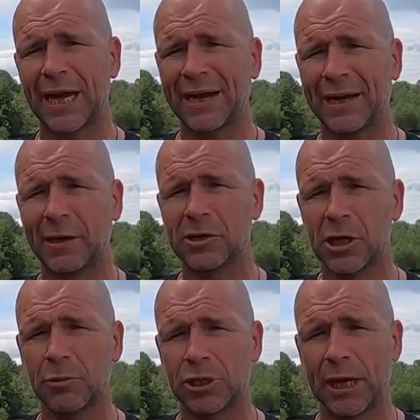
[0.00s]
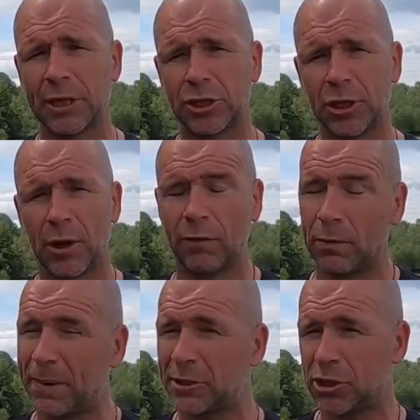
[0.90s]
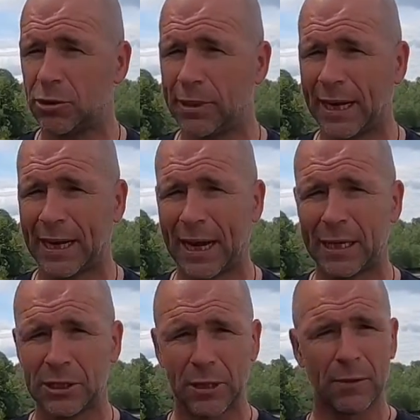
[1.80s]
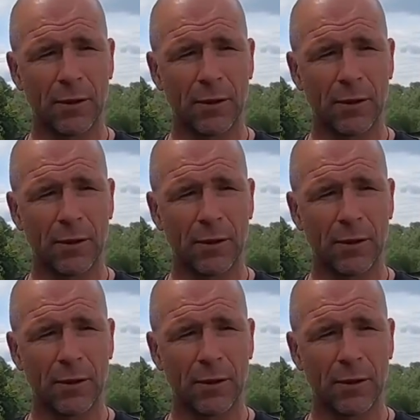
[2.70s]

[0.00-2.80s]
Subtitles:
Angling Association, over the past 2 decades,